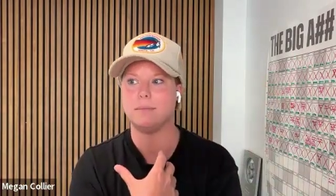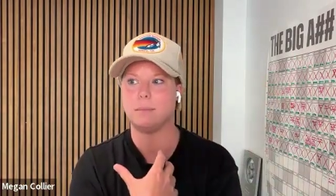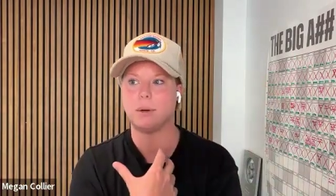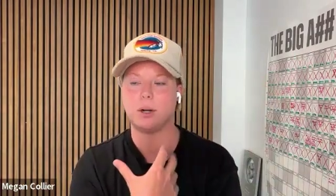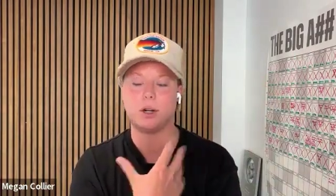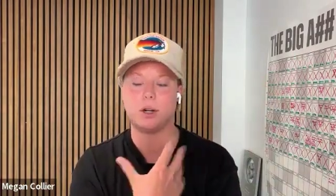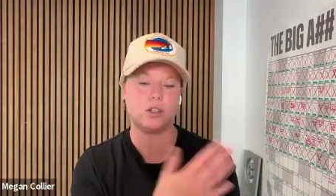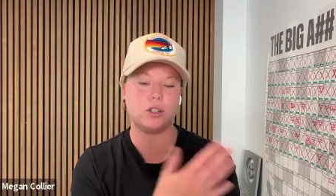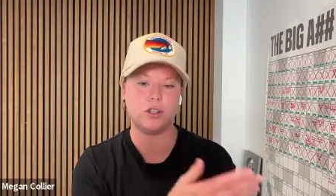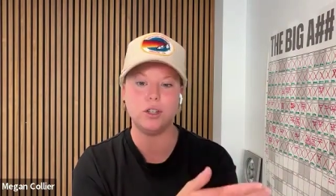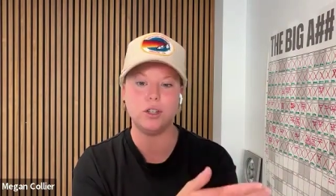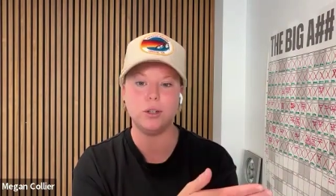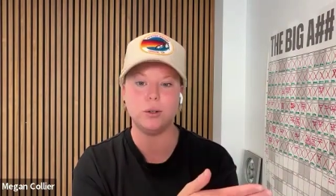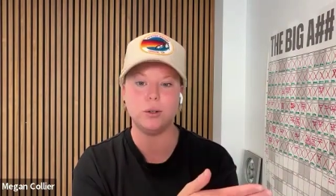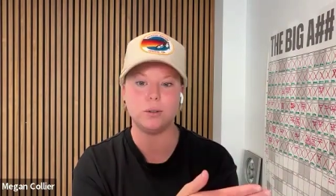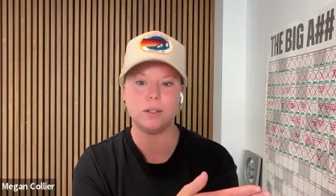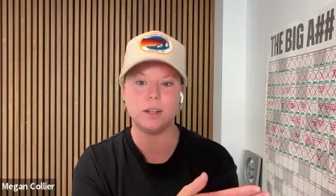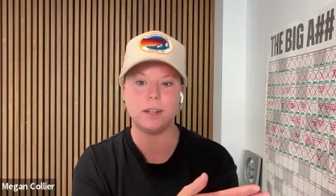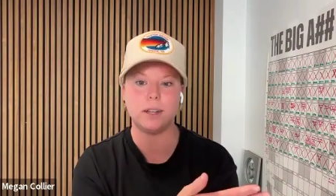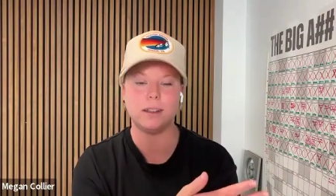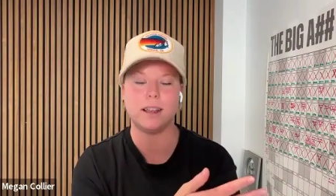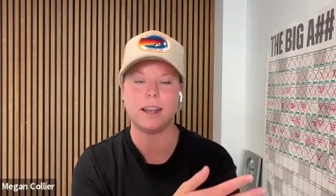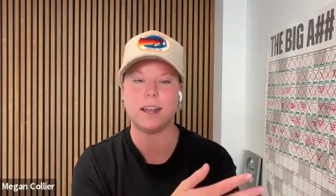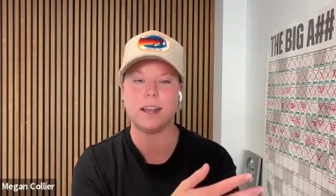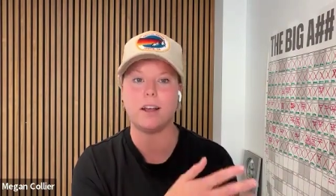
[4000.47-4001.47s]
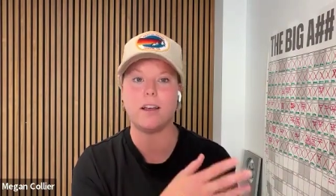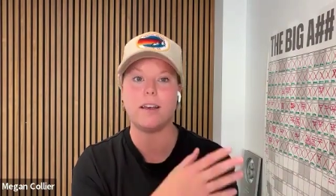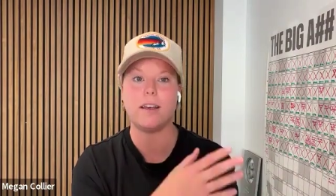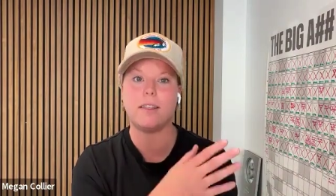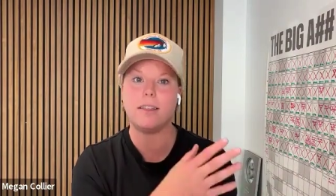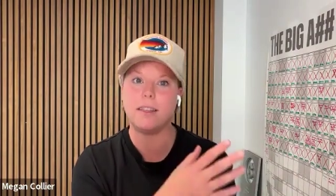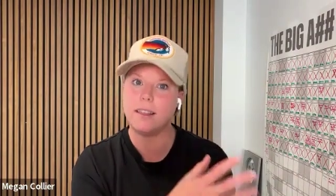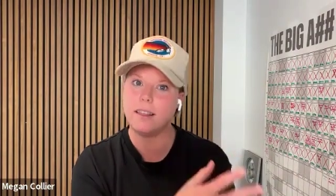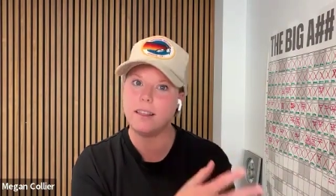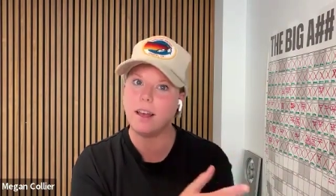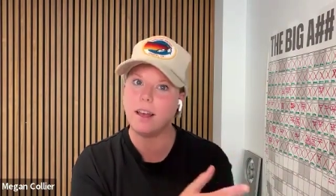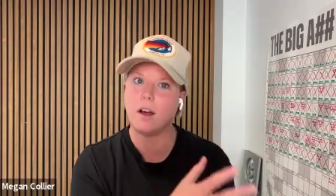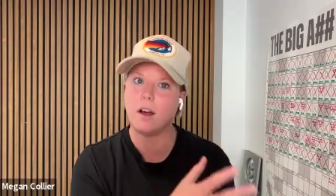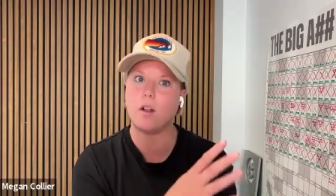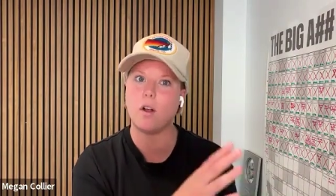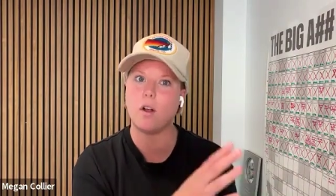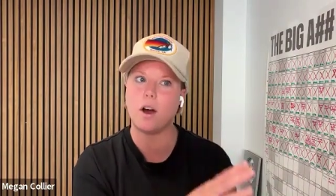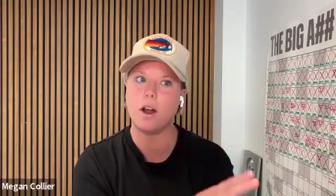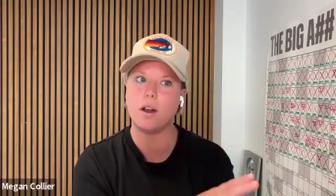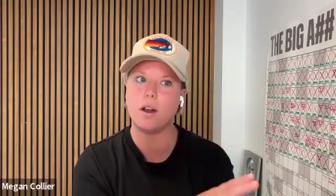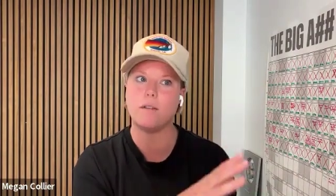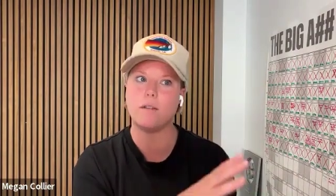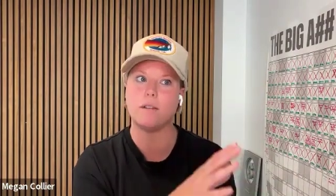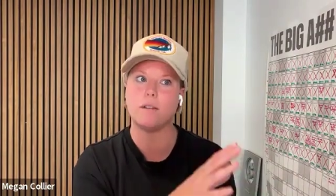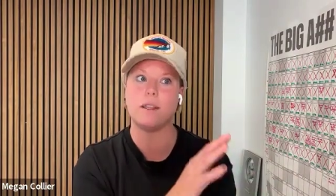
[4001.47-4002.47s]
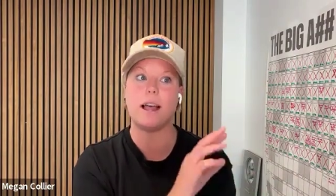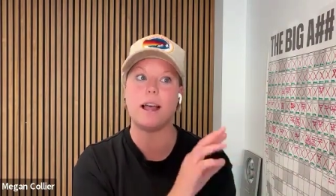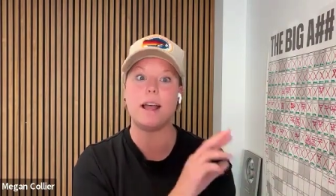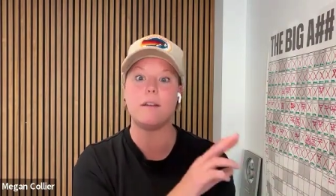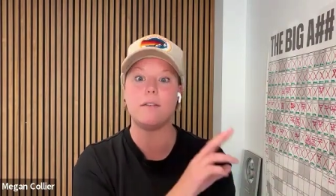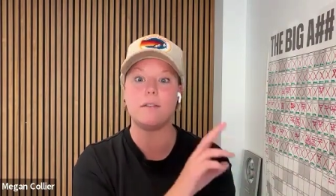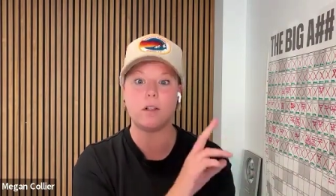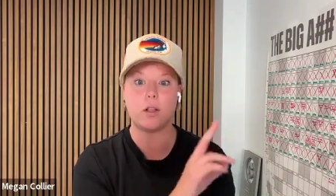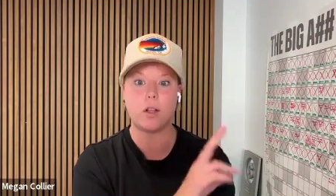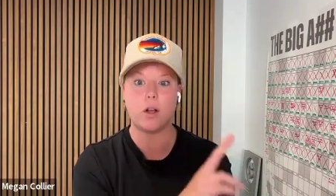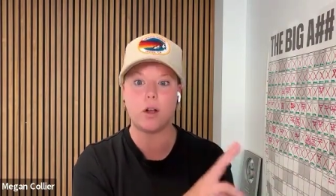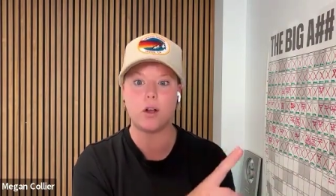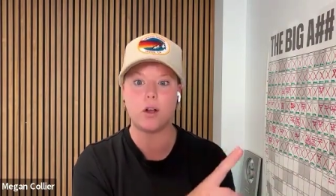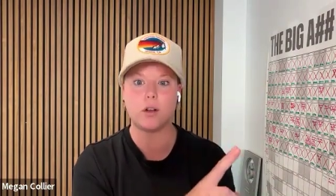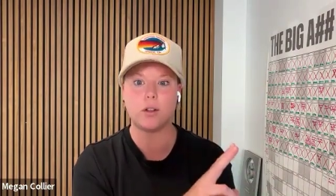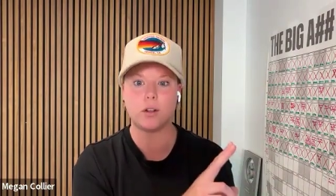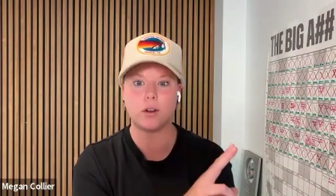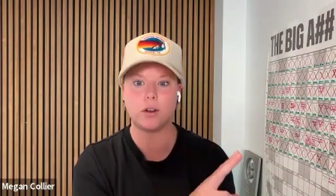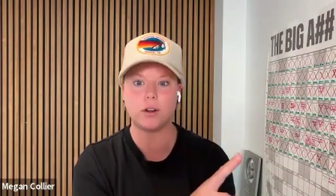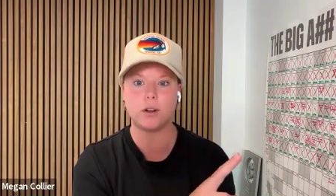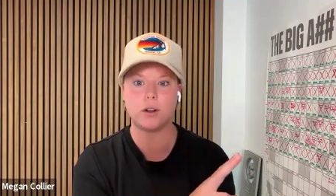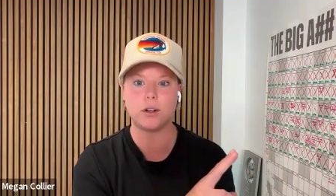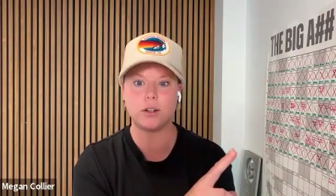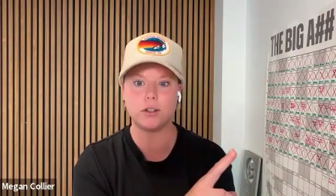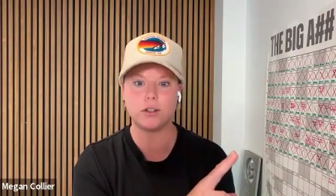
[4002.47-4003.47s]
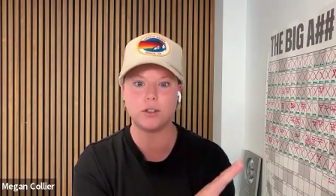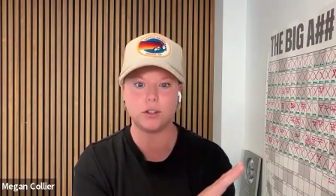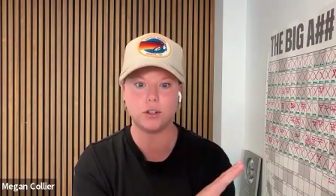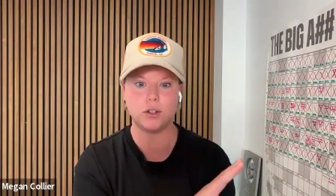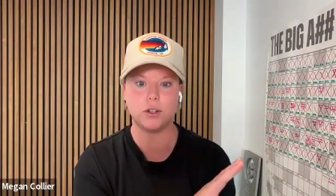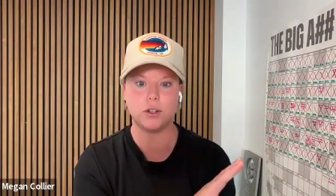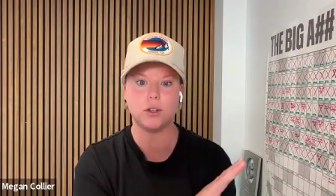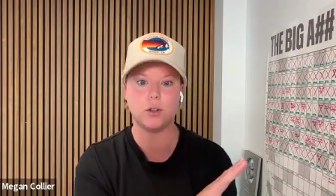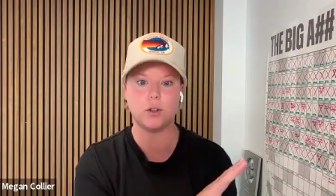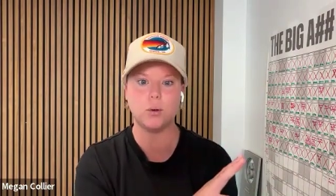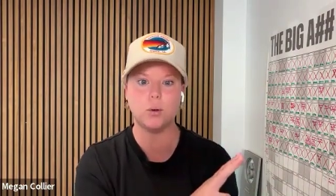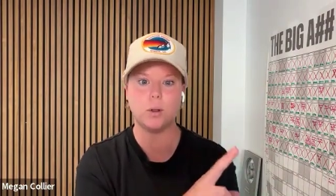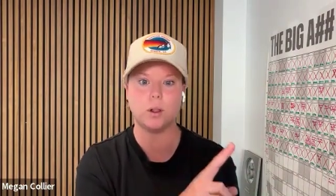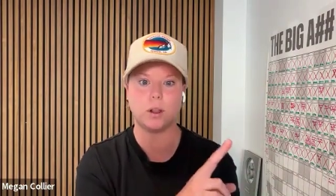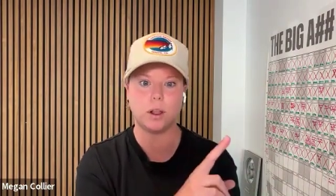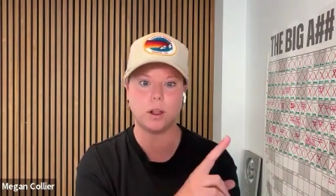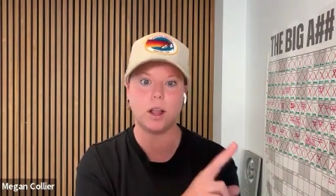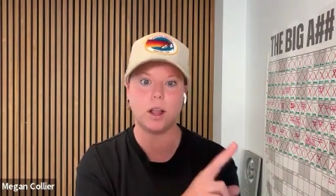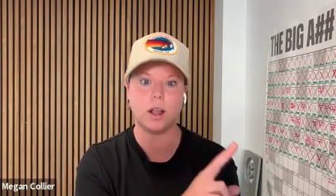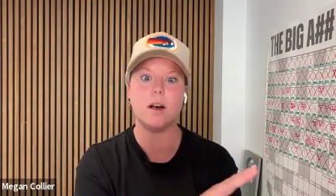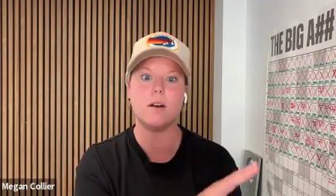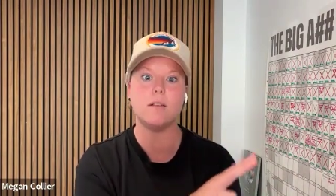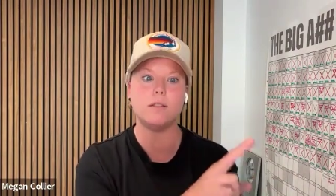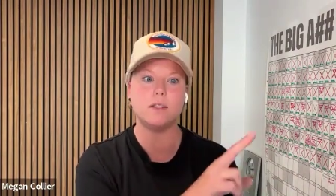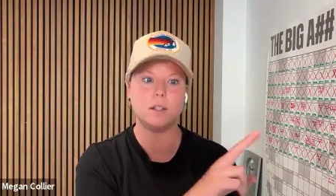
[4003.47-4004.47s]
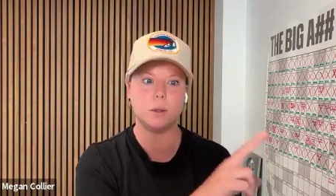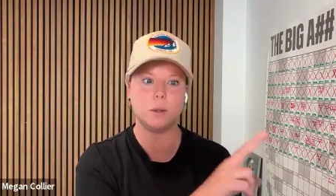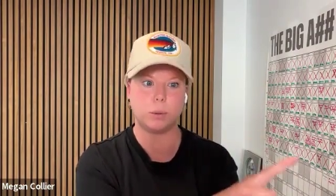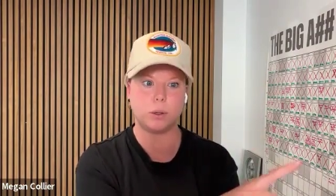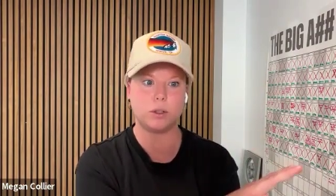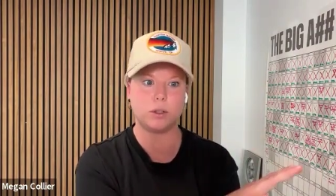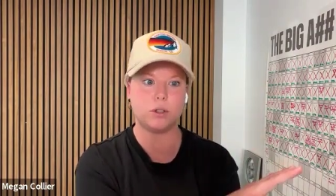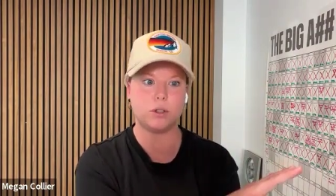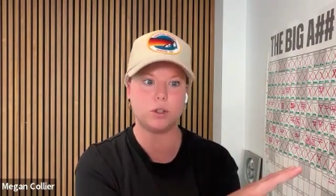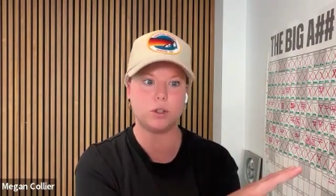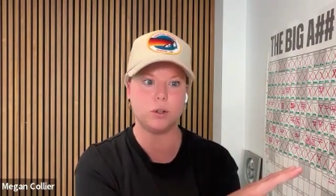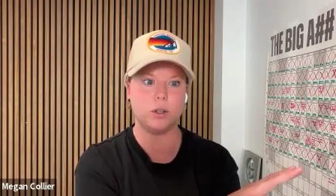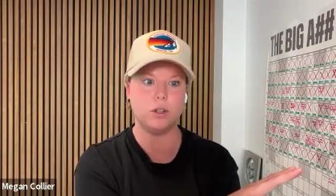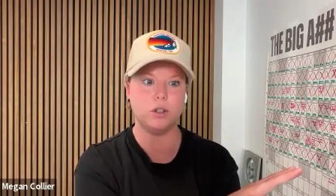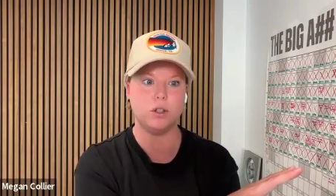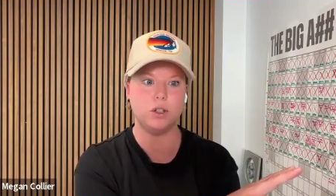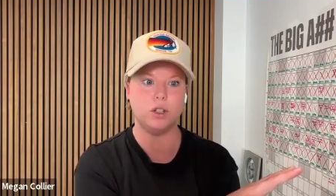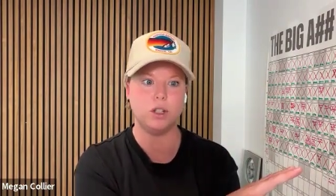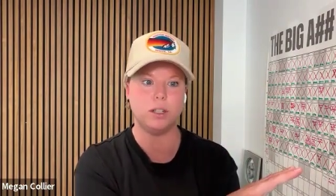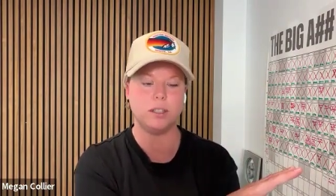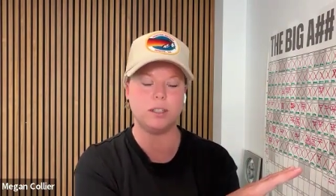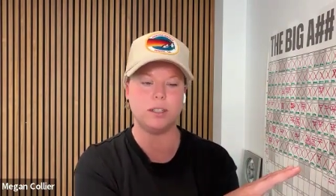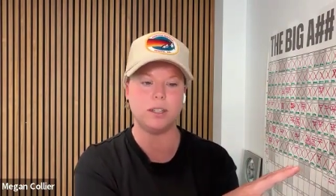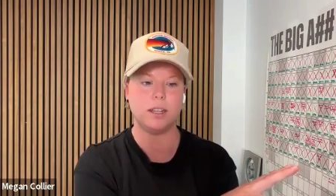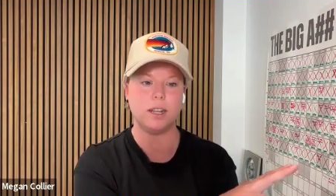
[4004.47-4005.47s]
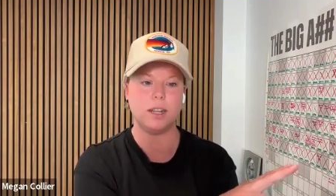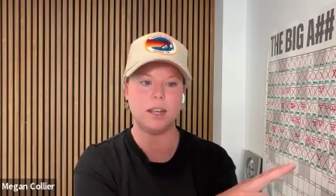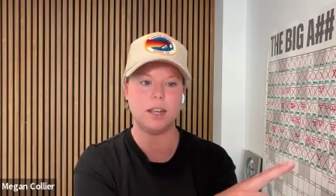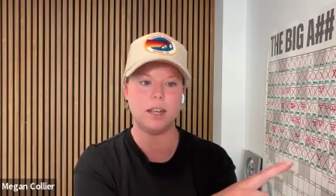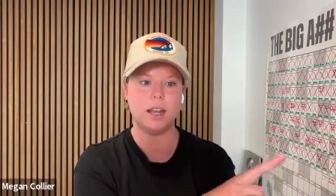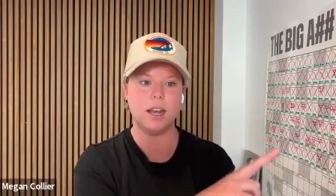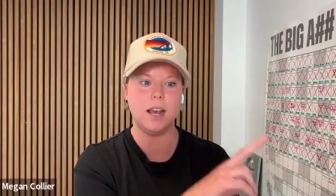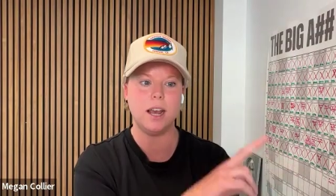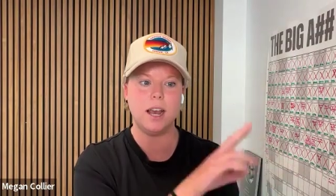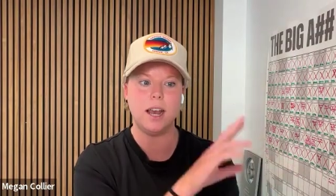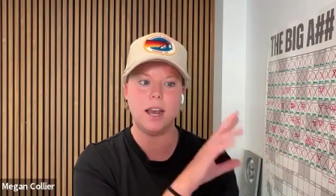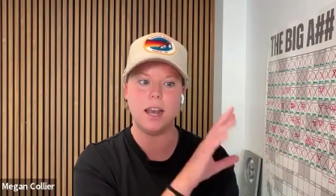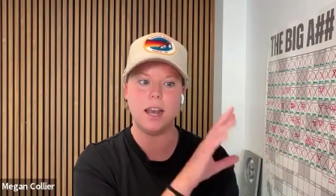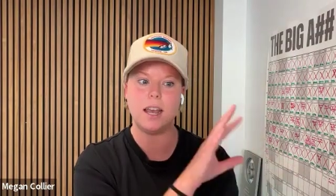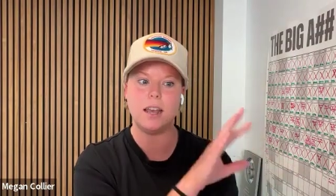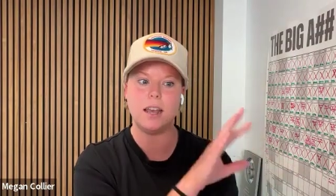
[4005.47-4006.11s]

pursuit. And like I think that a lot of lifelong learners too love to pursue UGC